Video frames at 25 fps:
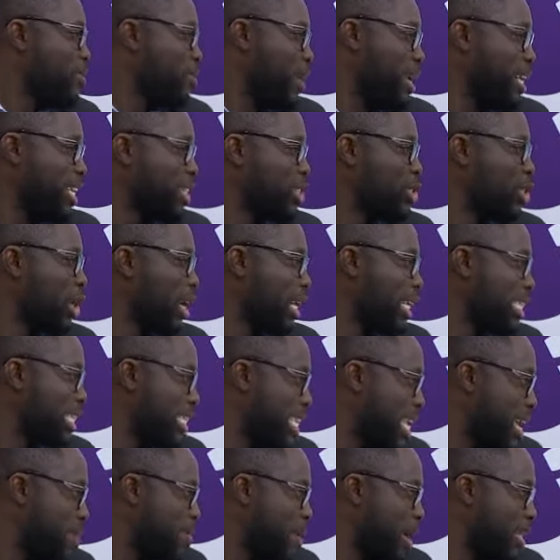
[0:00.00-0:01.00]
when the
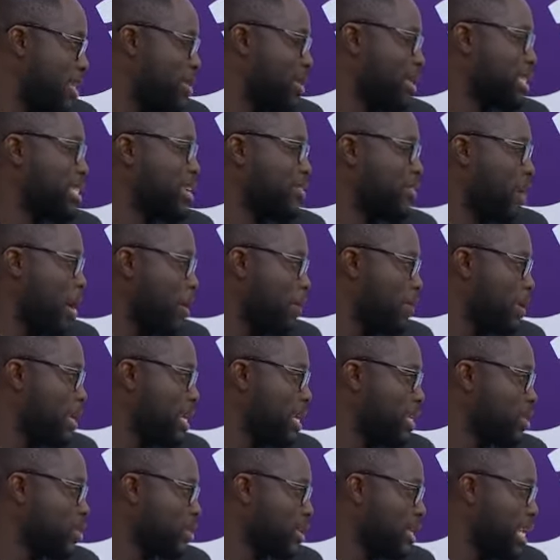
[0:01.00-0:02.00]
shortlist came out, there were several
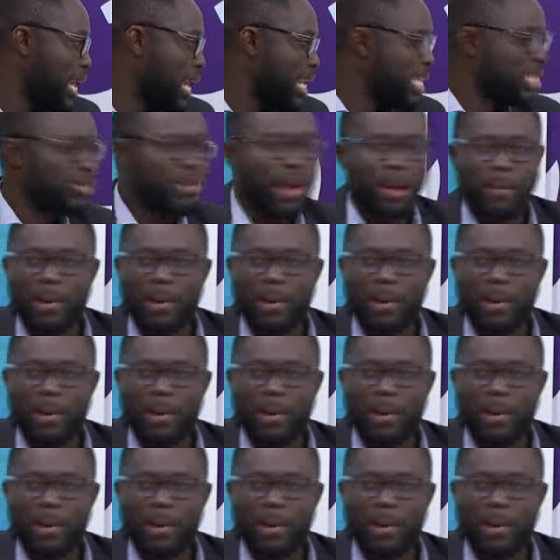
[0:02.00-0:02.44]
players on that list.